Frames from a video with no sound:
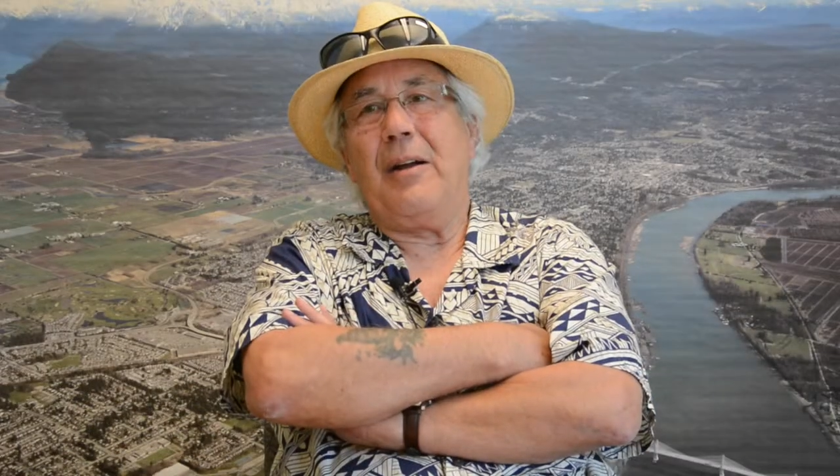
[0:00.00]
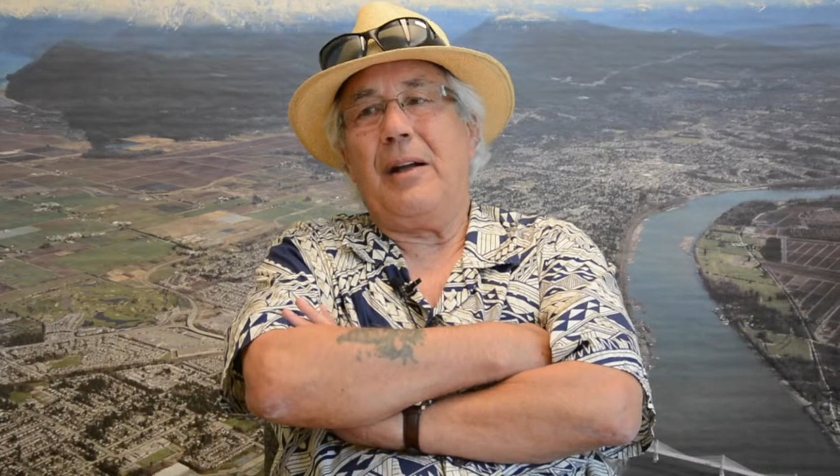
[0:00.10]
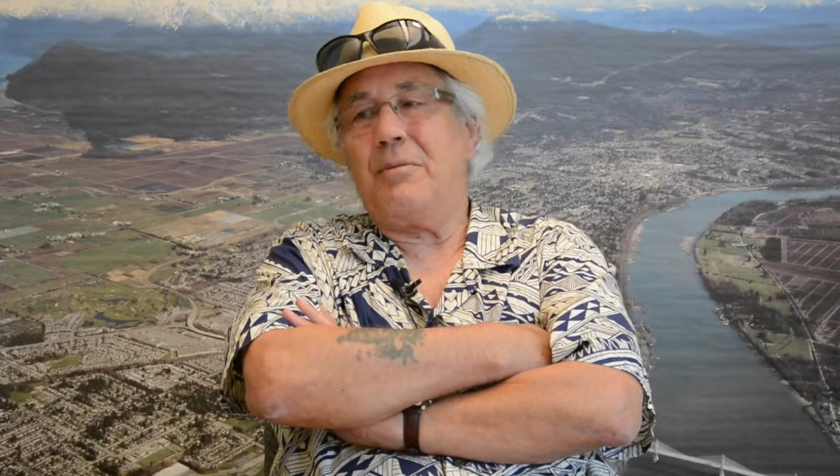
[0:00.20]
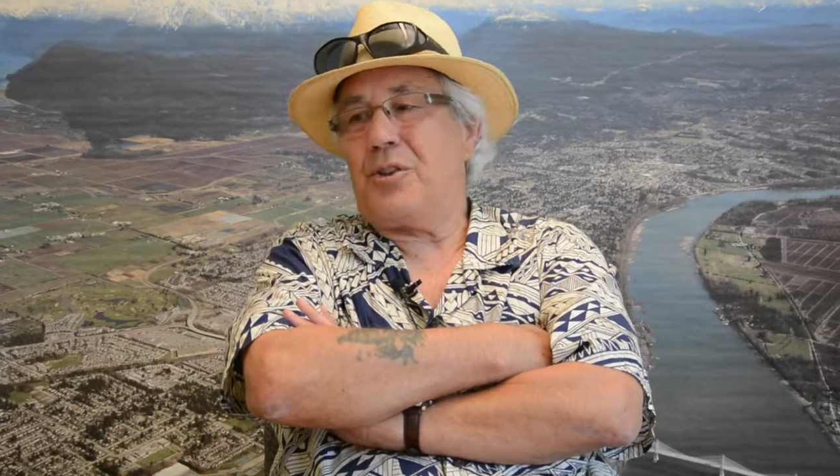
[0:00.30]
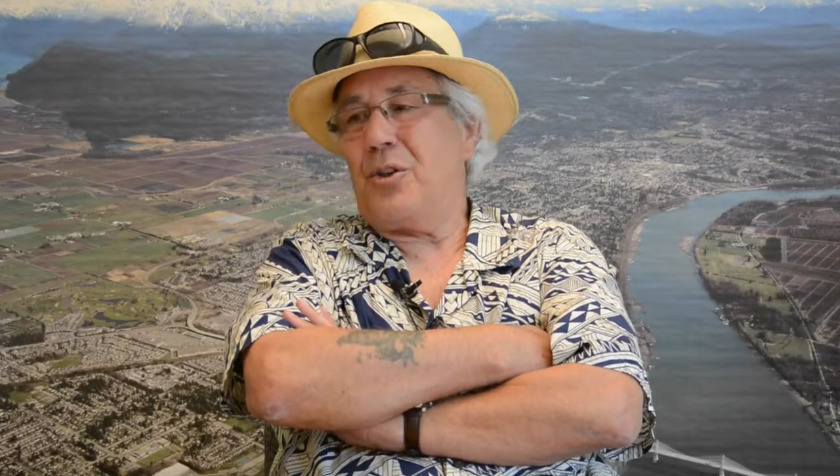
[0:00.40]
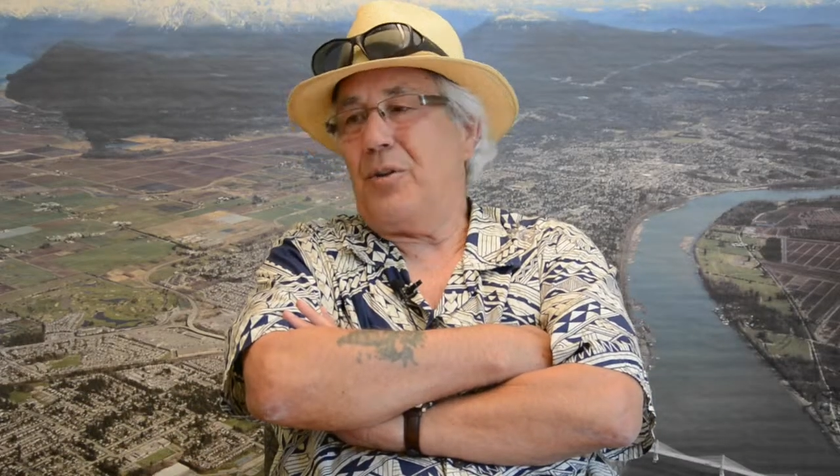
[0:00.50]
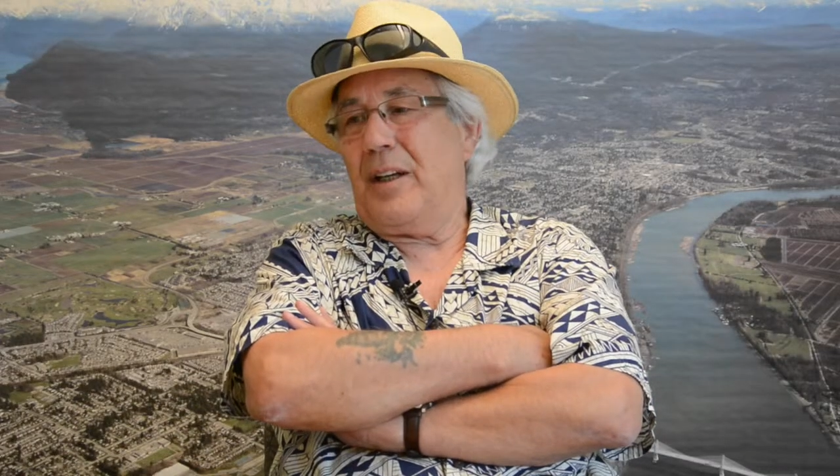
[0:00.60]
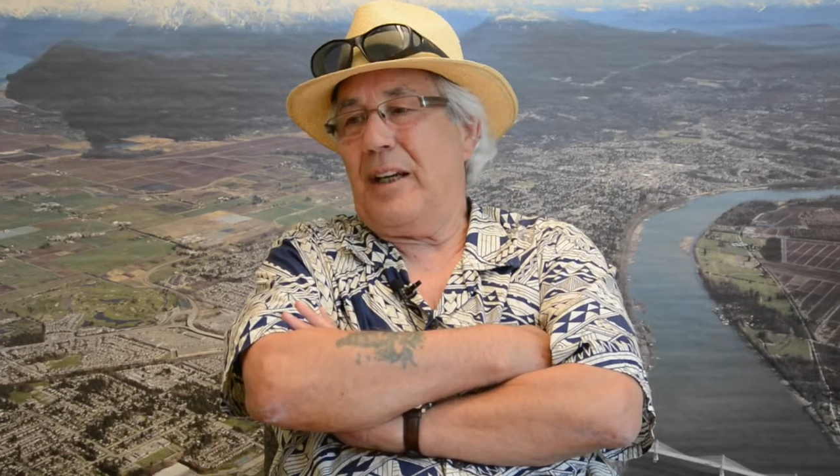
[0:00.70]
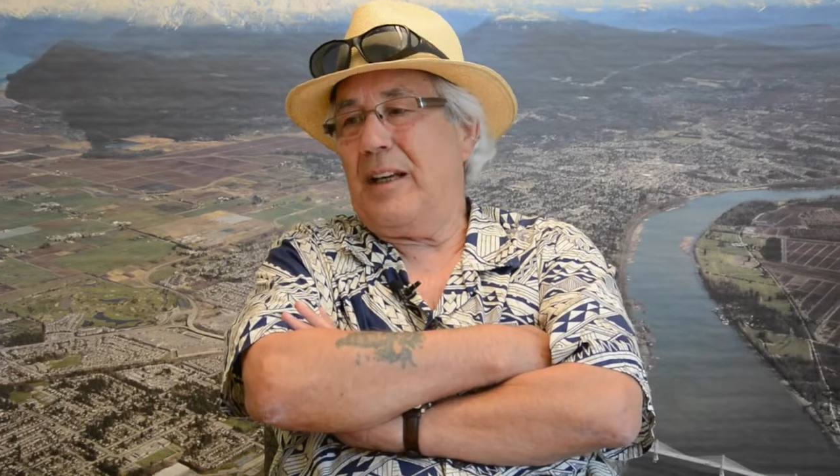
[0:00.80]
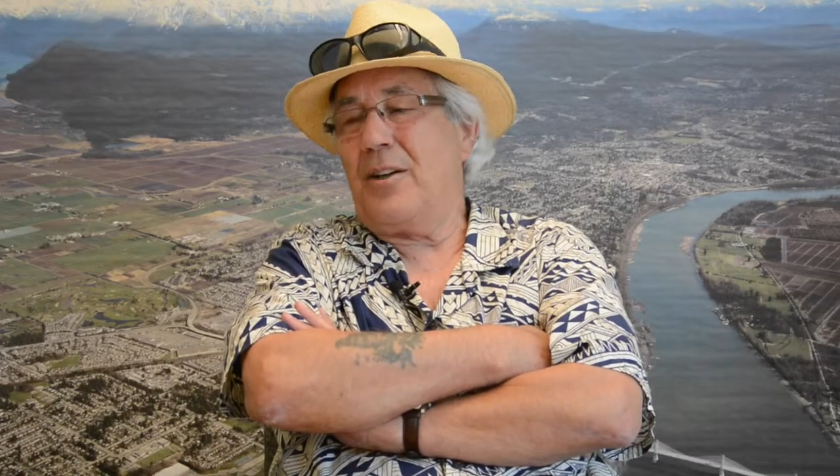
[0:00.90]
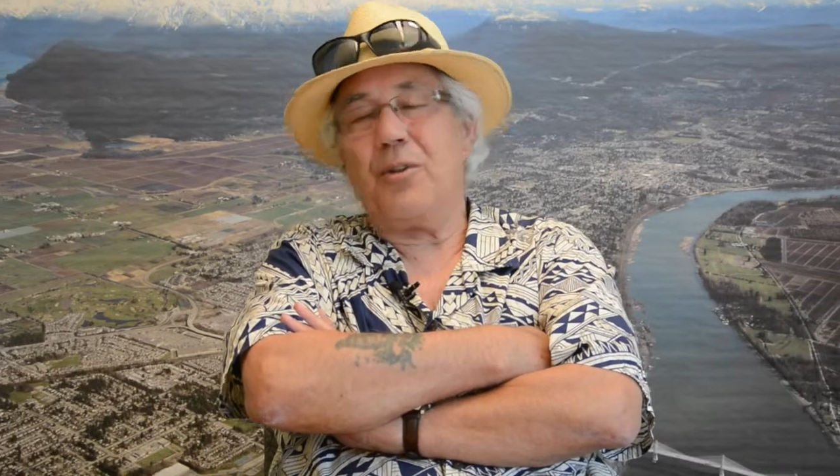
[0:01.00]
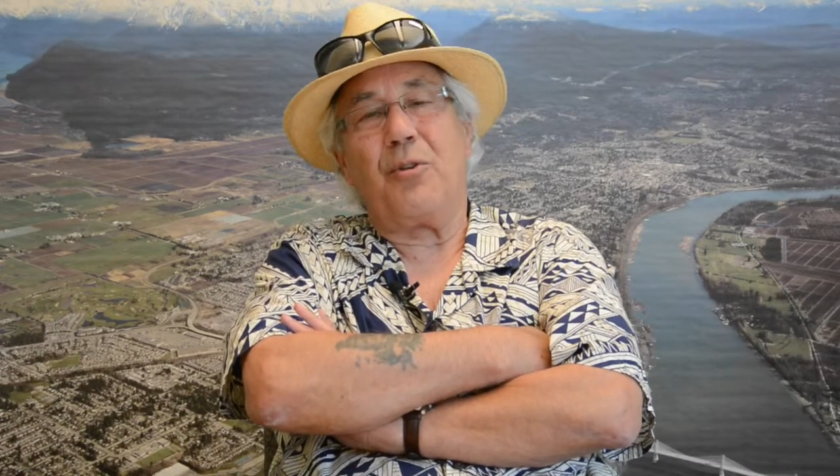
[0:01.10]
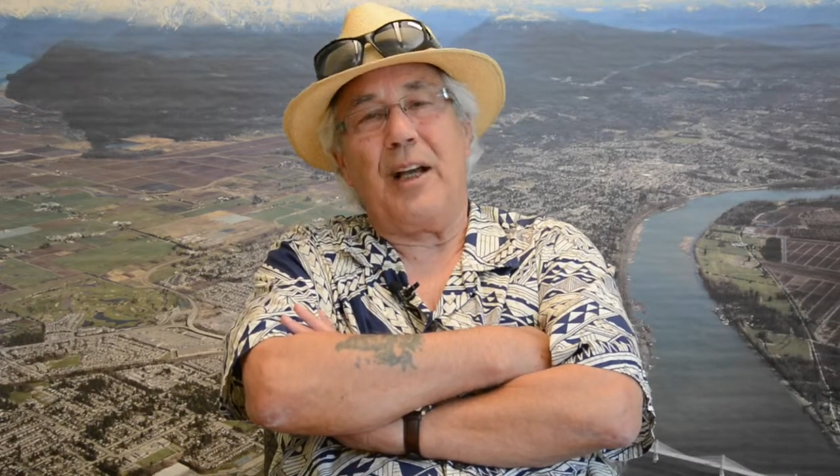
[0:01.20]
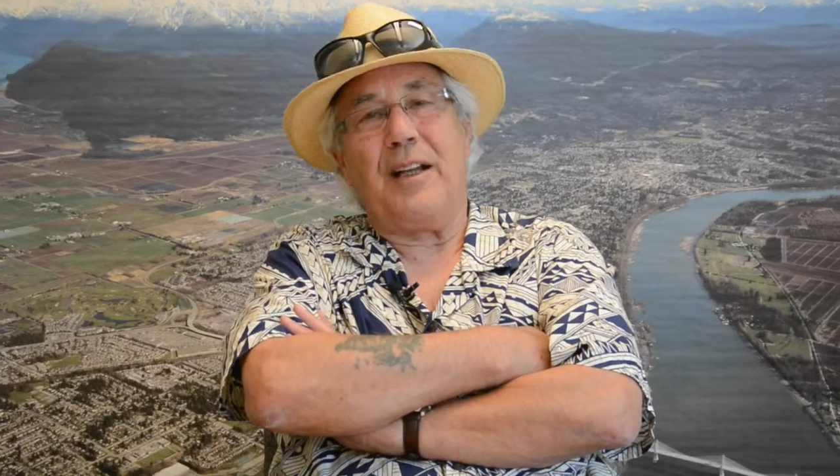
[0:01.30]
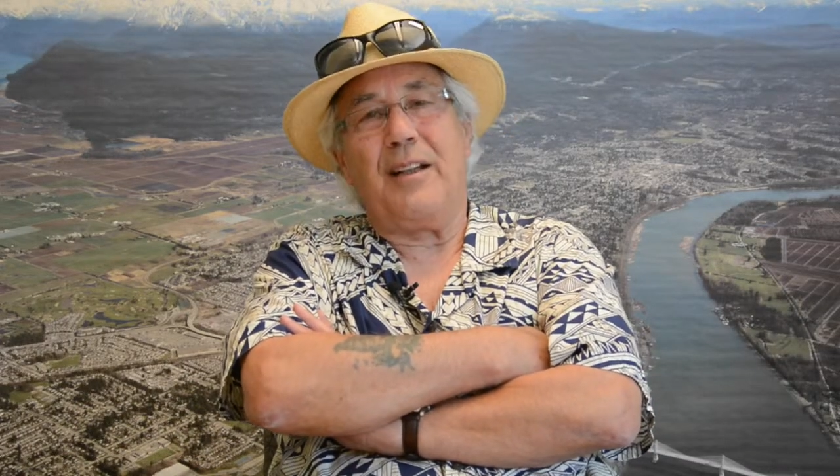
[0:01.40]
It was so
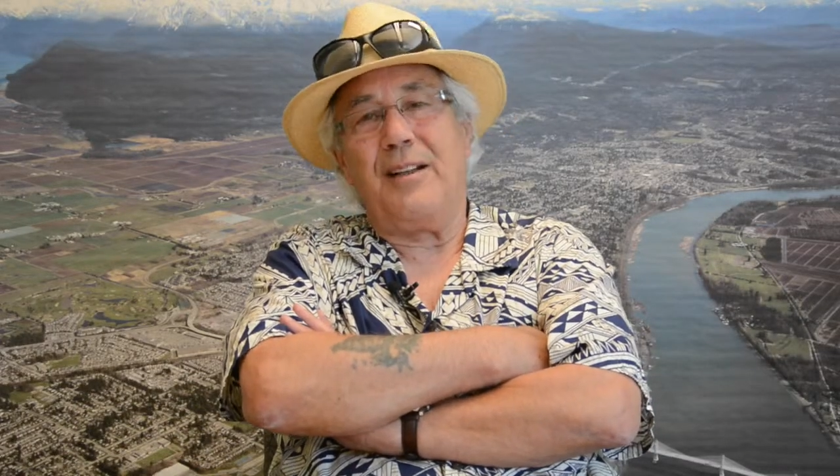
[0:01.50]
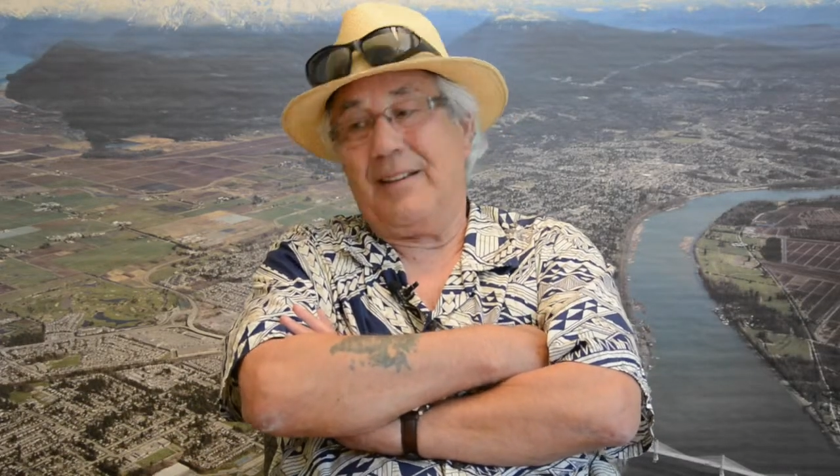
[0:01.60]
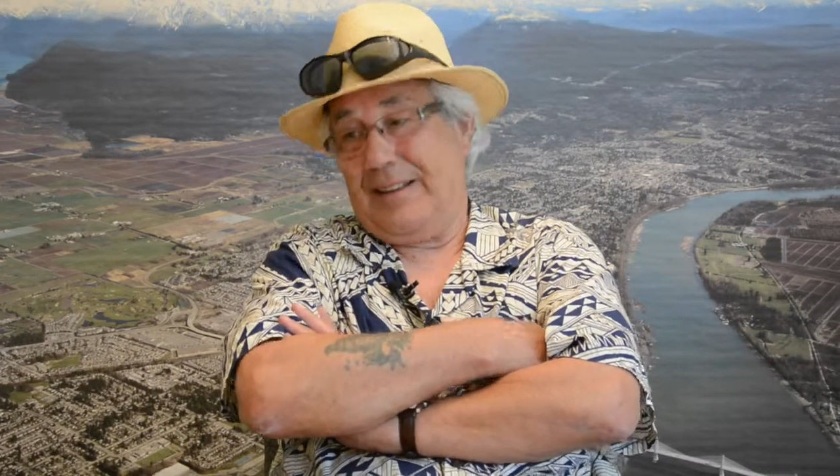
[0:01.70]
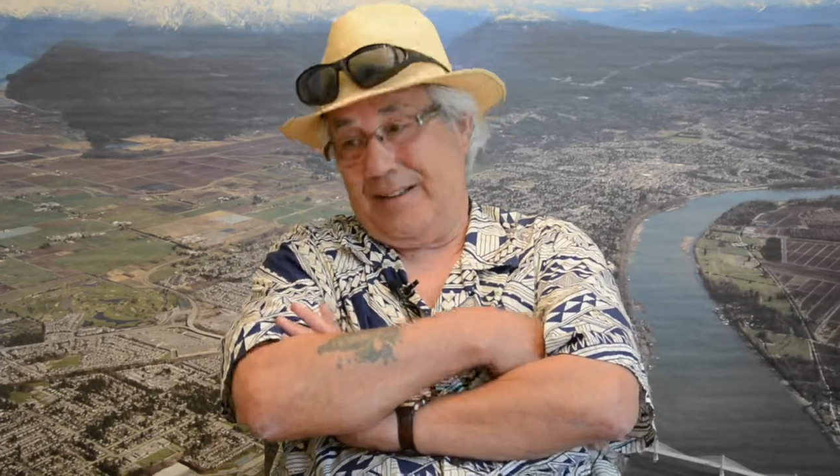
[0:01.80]
integrated.